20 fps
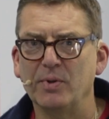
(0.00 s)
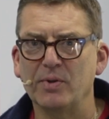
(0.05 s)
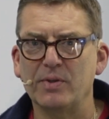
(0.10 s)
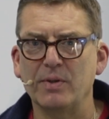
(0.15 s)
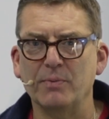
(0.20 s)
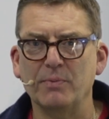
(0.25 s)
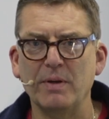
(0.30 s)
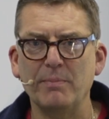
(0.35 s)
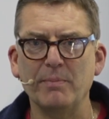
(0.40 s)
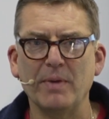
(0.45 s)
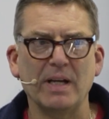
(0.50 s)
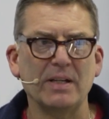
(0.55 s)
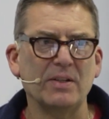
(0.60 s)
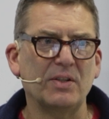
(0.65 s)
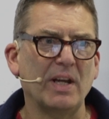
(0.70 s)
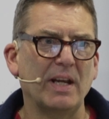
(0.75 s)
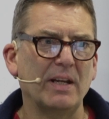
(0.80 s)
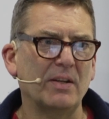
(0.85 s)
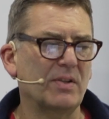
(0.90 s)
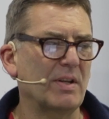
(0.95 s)
So we might
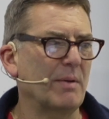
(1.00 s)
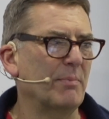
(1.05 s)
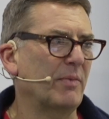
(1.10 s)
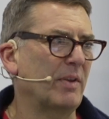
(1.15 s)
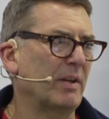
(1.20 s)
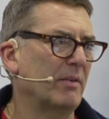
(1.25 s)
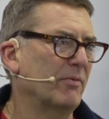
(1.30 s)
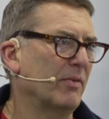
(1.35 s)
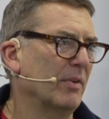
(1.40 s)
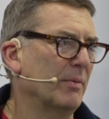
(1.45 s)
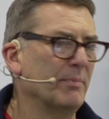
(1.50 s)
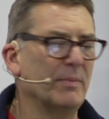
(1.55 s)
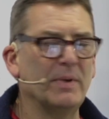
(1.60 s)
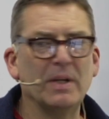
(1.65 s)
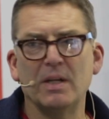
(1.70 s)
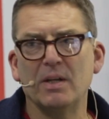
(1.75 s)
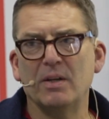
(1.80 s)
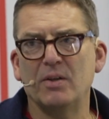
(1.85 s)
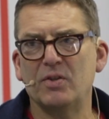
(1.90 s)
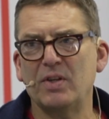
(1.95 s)
take something from
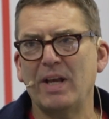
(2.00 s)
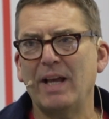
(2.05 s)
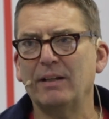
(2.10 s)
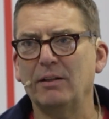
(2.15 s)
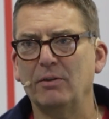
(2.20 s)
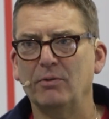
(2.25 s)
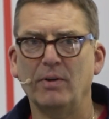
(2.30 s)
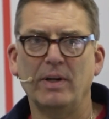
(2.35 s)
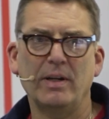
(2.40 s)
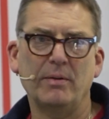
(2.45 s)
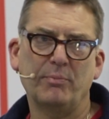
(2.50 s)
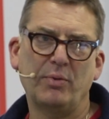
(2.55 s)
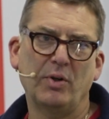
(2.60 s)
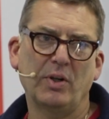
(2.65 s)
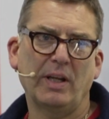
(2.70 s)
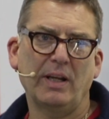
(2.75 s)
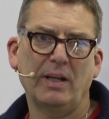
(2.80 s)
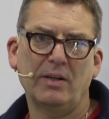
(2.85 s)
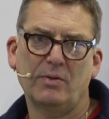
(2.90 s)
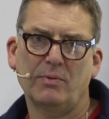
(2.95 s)
saddlery and put
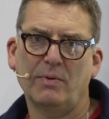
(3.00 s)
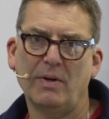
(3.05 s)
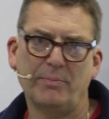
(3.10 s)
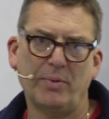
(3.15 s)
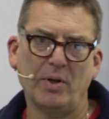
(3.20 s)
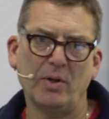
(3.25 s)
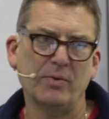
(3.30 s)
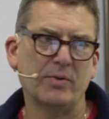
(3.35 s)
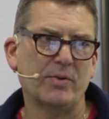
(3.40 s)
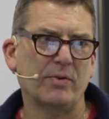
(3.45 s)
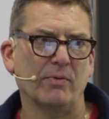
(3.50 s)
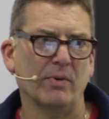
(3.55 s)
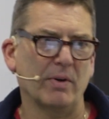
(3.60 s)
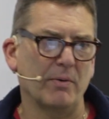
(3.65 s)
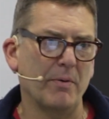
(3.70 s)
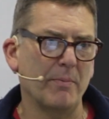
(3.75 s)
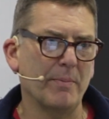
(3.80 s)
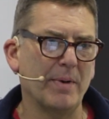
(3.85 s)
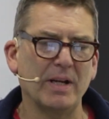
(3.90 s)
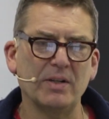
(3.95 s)
it into upholstery. We
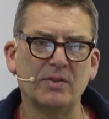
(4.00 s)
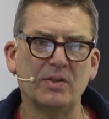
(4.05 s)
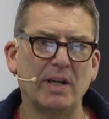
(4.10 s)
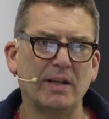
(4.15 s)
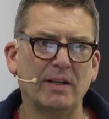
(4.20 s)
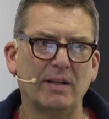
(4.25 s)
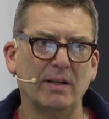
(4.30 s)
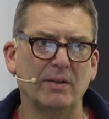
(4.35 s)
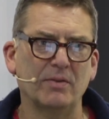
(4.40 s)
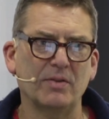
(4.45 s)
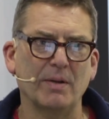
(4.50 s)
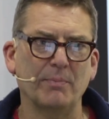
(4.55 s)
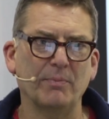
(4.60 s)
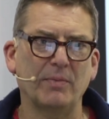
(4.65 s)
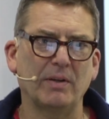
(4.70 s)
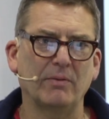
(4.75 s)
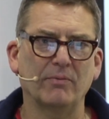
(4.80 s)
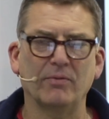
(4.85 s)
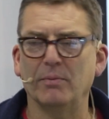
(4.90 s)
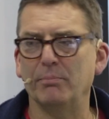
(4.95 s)
might take
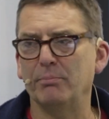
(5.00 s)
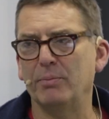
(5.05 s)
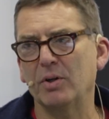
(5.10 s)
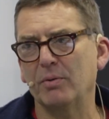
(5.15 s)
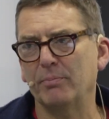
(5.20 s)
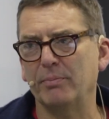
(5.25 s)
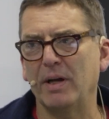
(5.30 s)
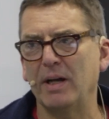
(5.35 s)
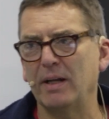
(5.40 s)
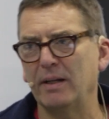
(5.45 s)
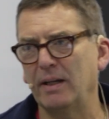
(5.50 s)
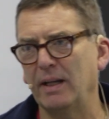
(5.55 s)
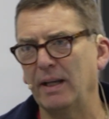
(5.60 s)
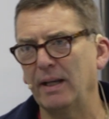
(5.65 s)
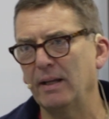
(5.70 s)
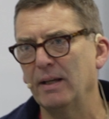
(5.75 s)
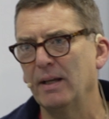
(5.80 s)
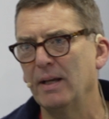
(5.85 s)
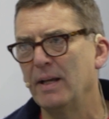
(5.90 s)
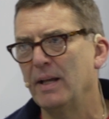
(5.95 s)
something from bookbinding
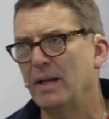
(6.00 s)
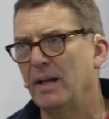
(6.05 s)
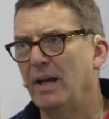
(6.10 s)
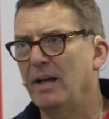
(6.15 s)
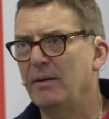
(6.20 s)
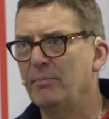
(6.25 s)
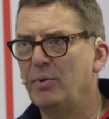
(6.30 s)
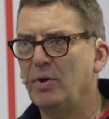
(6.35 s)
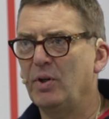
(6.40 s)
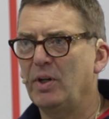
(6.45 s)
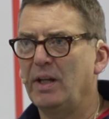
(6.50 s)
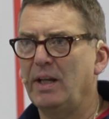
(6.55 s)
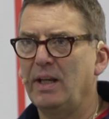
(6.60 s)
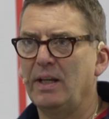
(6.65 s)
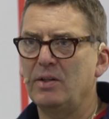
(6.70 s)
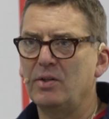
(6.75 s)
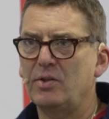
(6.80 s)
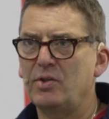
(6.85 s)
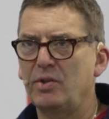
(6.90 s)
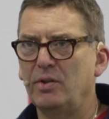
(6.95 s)
and put it
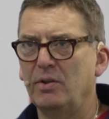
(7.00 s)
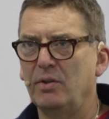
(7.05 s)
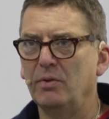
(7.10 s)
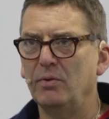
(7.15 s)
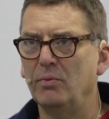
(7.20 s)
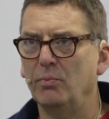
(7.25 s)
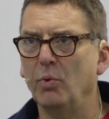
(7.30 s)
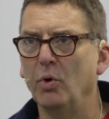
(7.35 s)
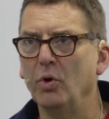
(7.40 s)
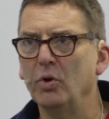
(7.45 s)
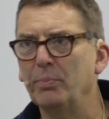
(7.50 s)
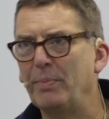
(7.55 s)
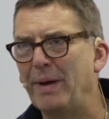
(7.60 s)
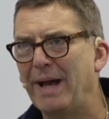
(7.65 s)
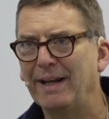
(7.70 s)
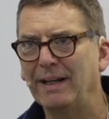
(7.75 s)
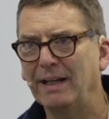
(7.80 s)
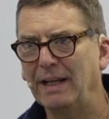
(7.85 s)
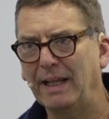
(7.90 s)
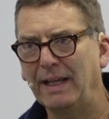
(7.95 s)
into wall
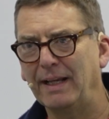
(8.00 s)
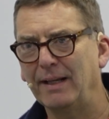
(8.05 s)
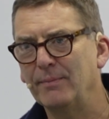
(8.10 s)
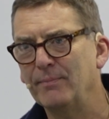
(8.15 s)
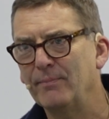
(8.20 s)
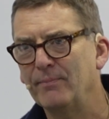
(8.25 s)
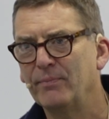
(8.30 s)
paneling.